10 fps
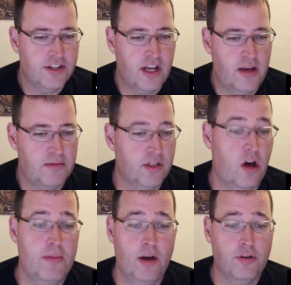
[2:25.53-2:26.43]
It's all
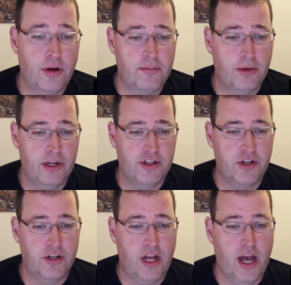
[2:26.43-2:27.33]
about grip
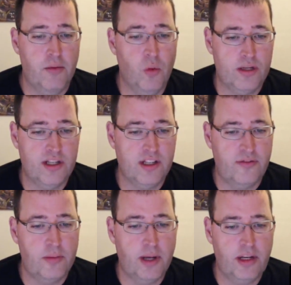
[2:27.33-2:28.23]
pressure. What does
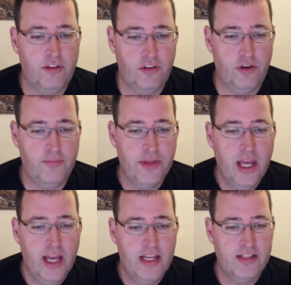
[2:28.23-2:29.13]
everybody do?
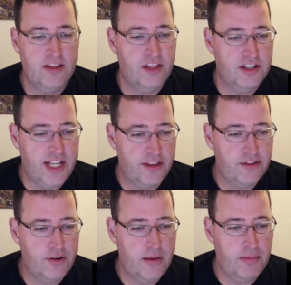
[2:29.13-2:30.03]
Is it the death
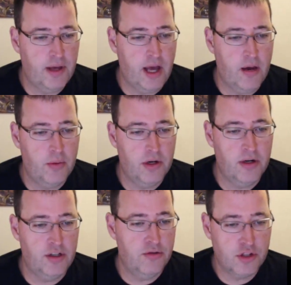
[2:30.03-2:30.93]
grip,
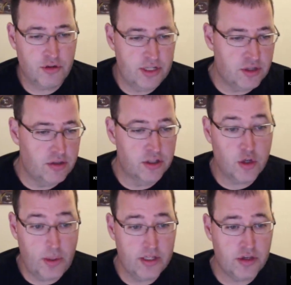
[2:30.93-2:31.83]
where you squeeze
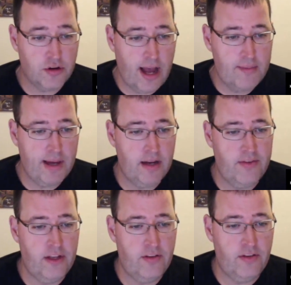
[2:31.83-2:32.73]
the crap out of
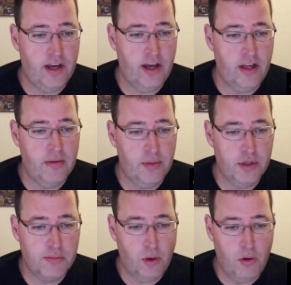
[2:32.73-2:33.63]
it, the
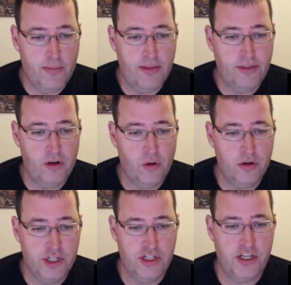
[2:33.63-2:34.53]
push-pull method, or
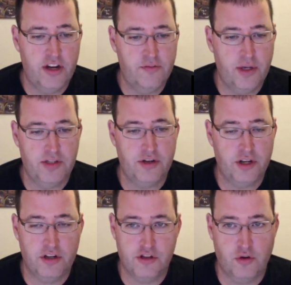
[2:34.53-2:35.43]
just enough pressure to
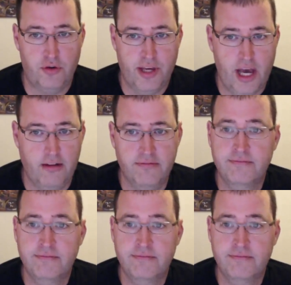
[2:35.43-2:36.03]
control the gun?